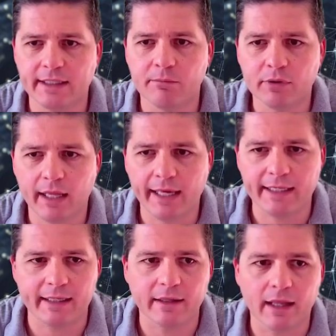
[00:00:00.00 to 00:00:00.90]

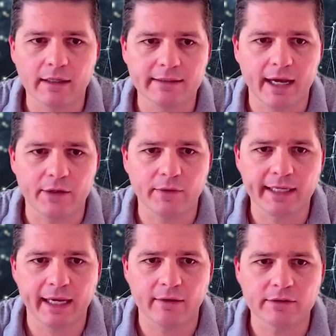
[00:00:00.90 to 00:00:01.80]
compliant and locked down to
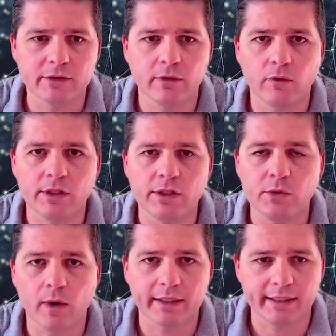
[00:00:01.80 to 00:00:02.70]
accounts only
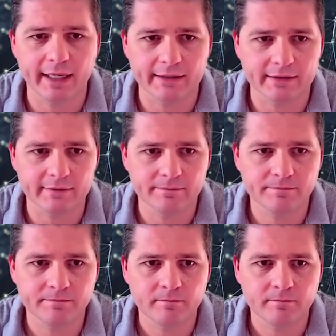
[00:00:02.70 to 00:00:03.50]
you want connected.